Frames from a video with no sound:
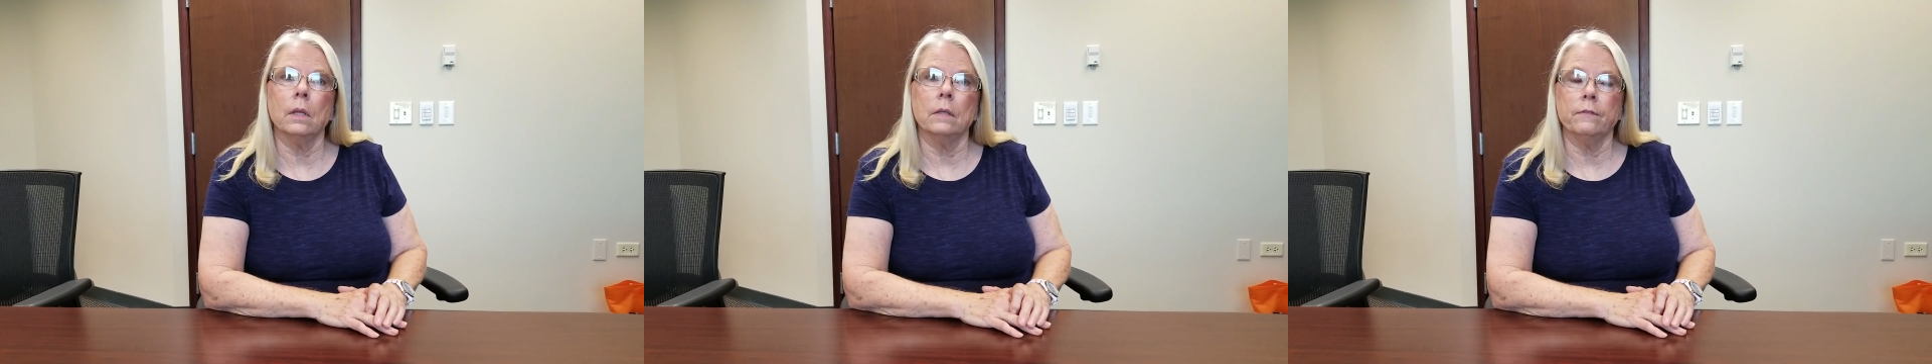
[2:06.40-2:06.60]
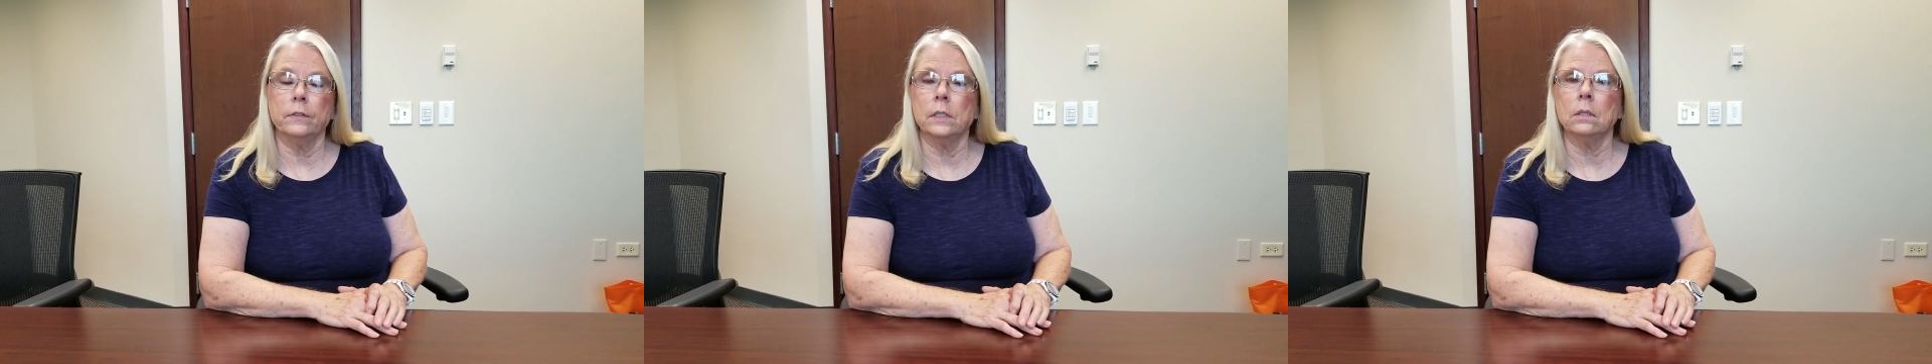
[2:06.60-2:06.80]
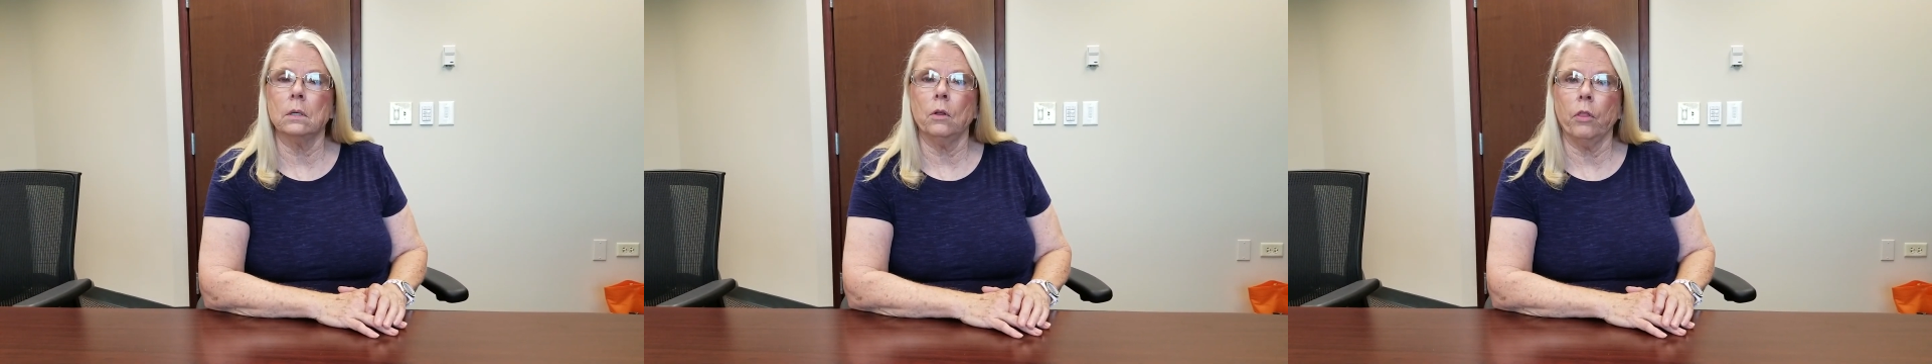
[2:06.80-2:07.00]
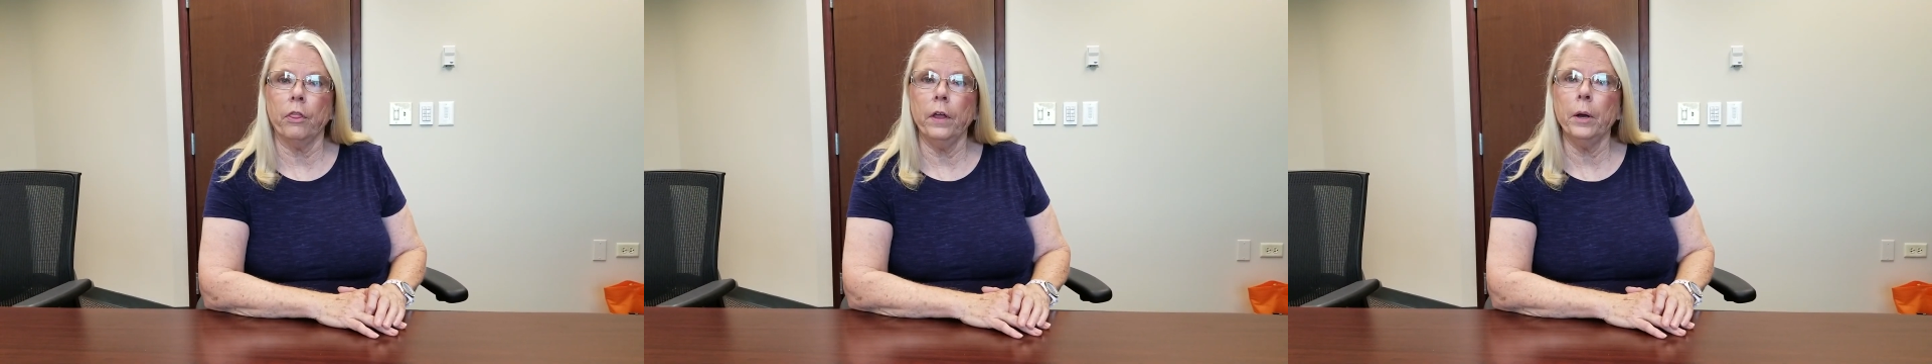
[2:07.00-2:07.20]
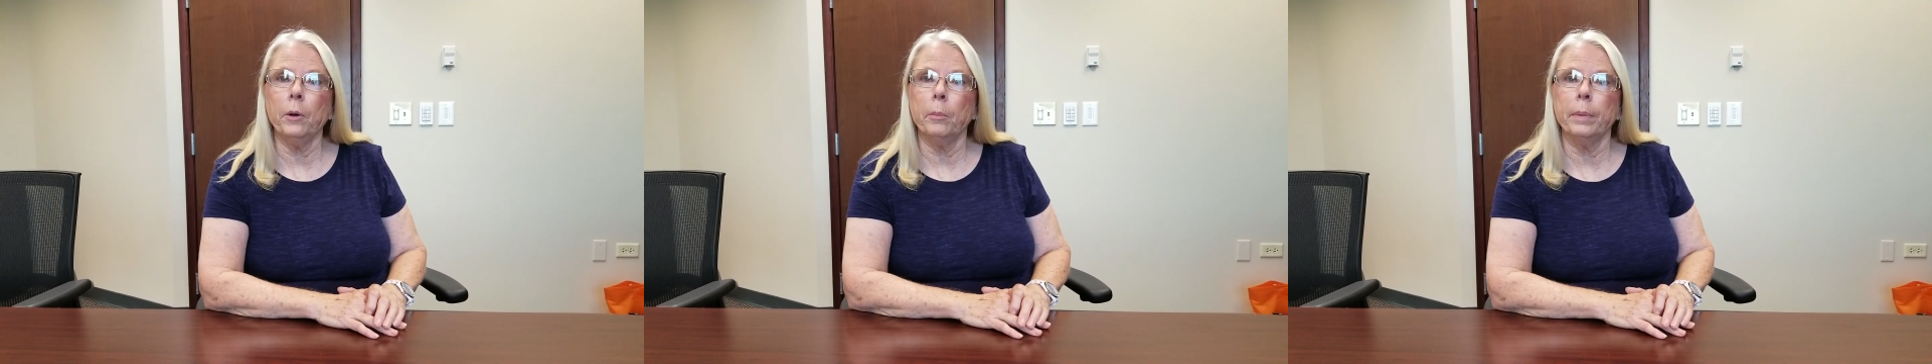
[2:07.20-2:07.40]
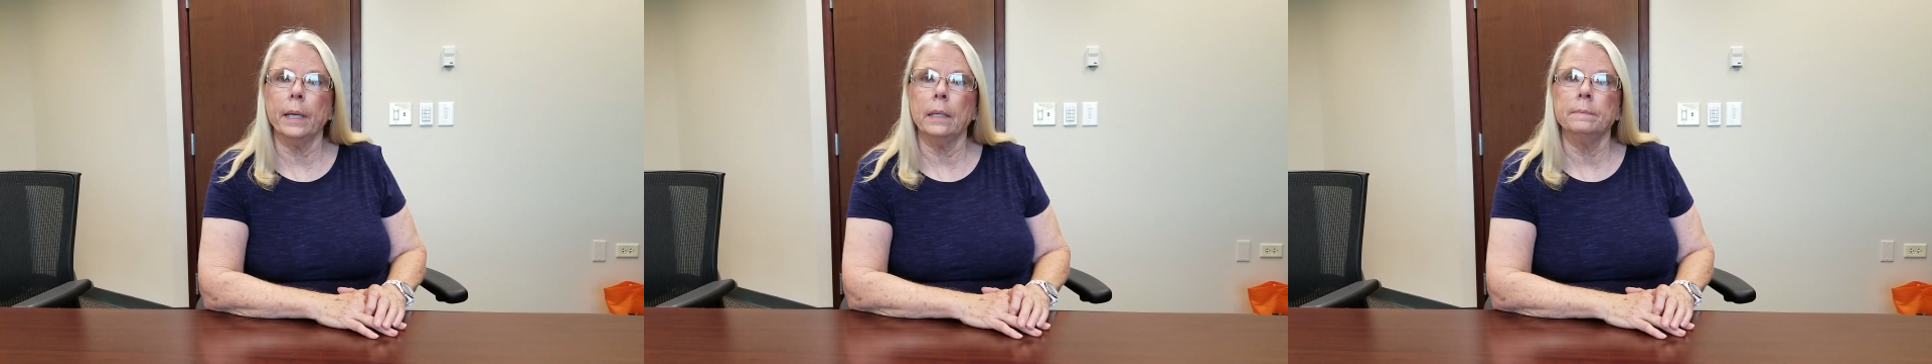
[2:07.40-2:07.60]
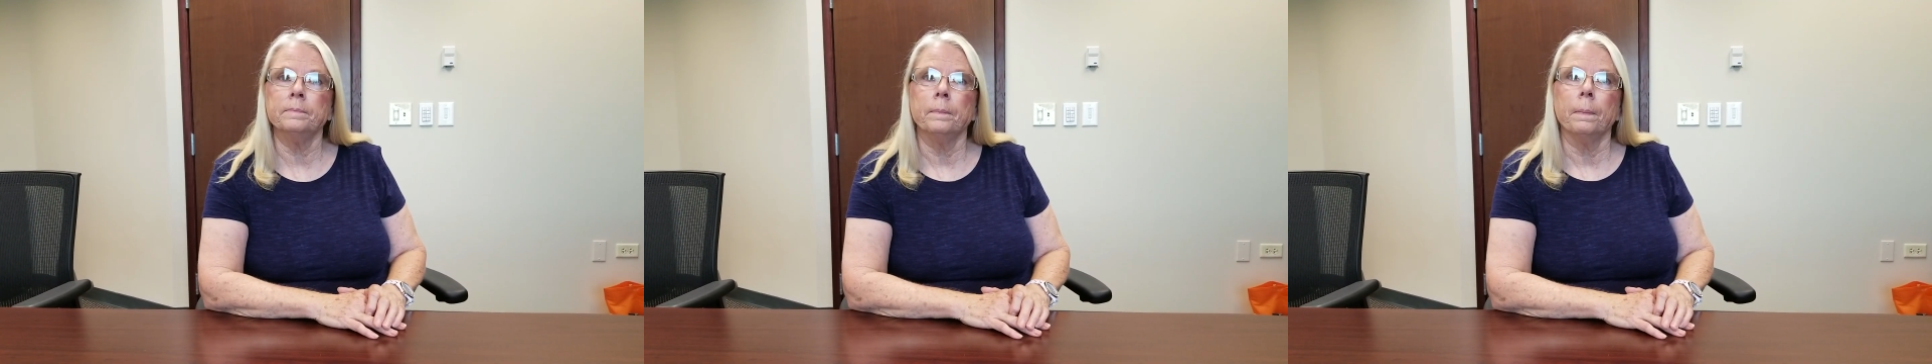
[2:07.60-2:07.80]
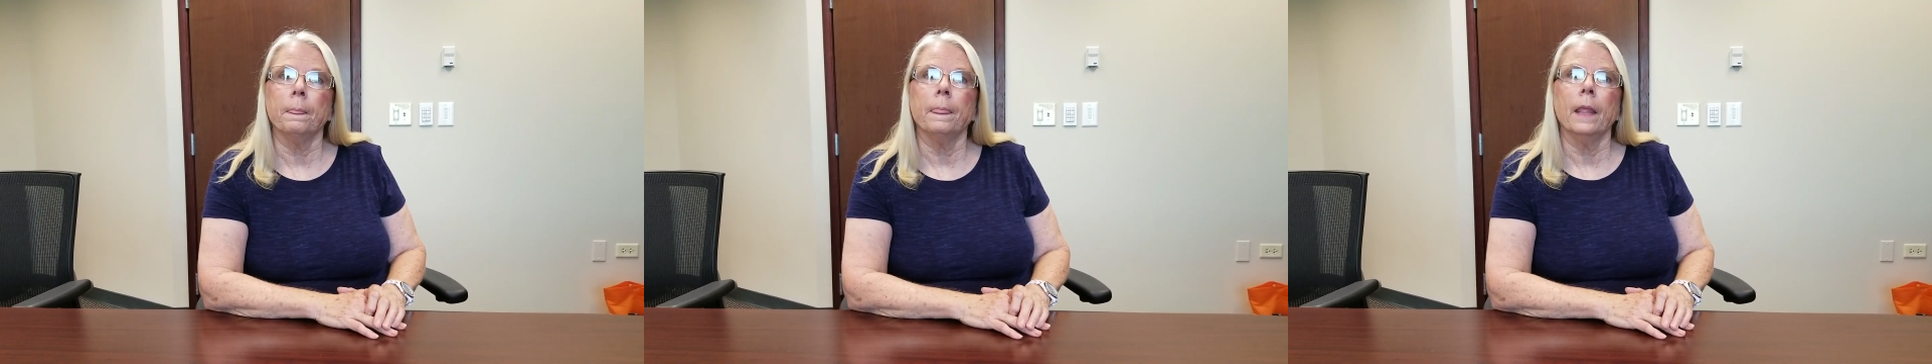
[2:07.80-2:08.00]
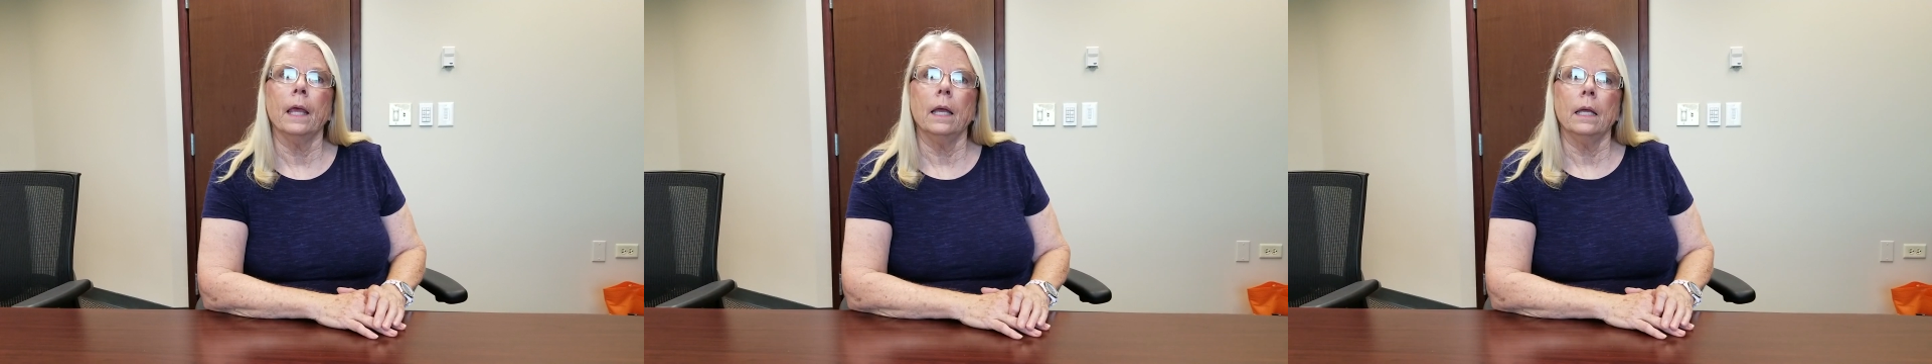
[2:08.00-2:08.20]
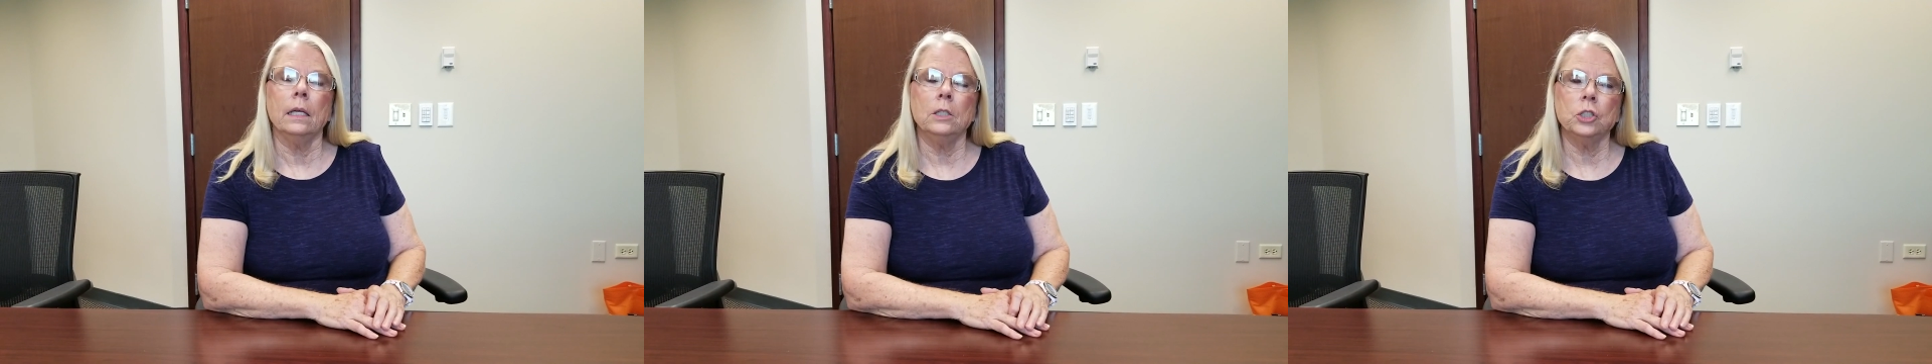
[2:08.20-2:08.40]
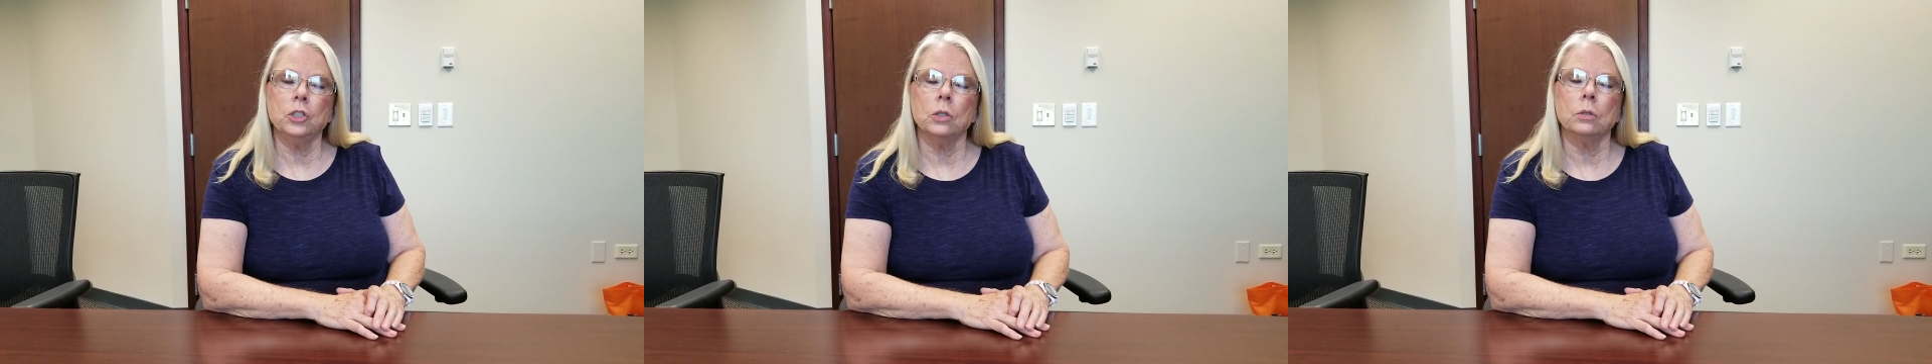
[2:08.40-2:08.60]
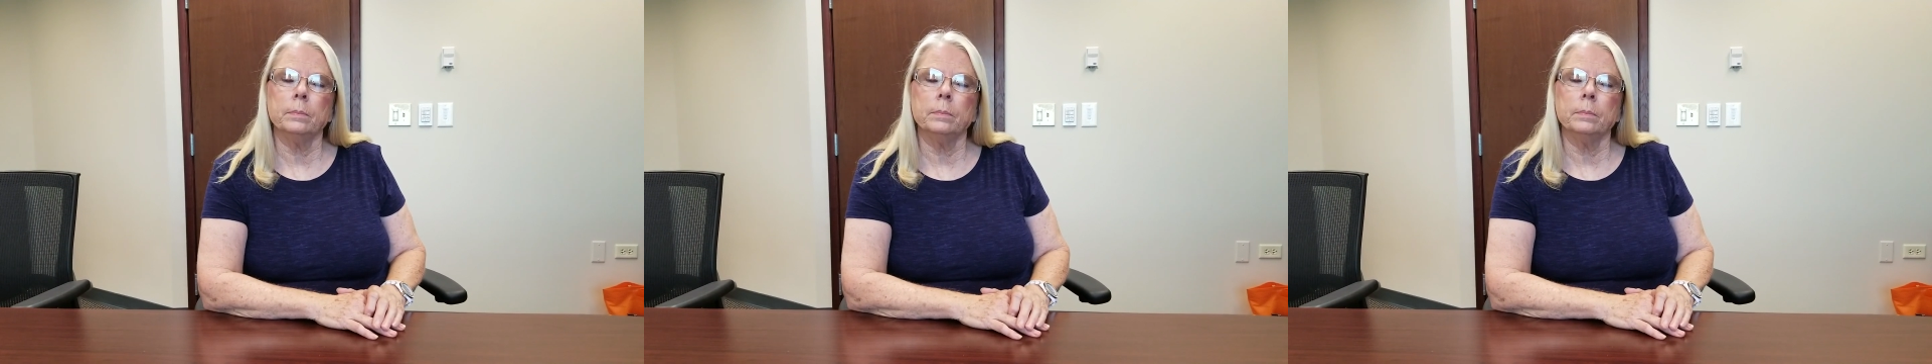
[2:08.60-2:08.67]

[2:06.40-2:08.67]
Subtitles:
physical therapy, he showed